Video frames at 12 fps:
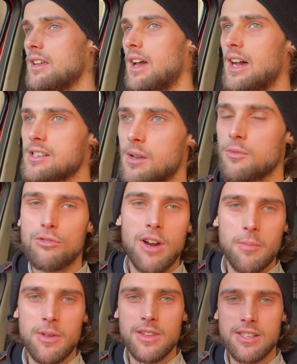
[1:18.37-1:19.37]
as I'm
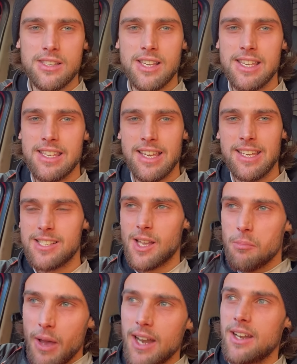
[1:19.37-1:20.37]
grabbing the seat, he's
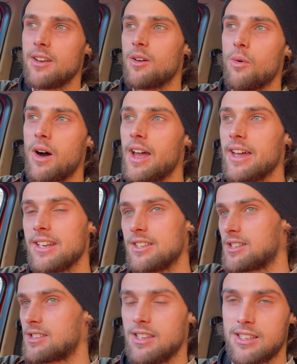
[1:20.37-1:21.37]
like pedaling away and he
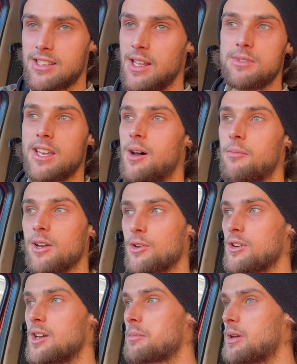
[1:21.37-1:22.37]
just it slipped out of my
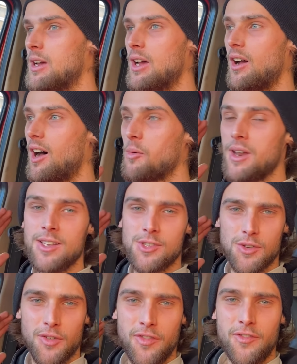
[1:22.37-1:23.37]
grip. I went
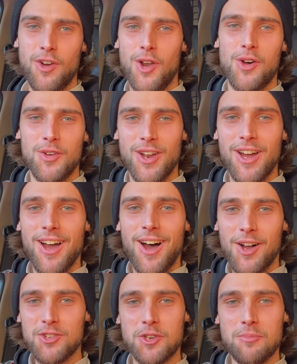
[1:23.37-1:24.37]
into full on
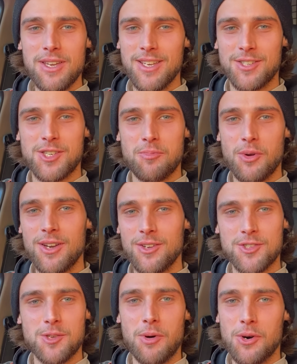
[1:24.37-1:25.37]
100 meter sprint
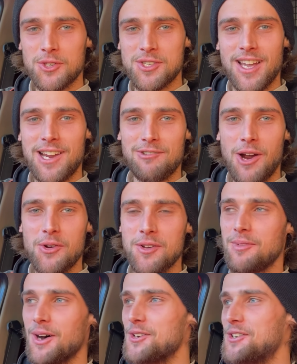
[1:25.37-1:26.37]
and sports day
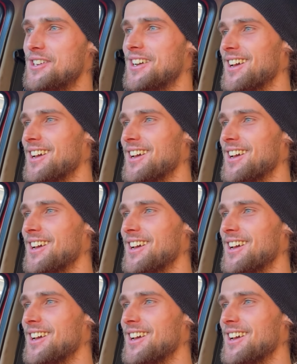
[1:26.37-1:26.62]
rowing mode.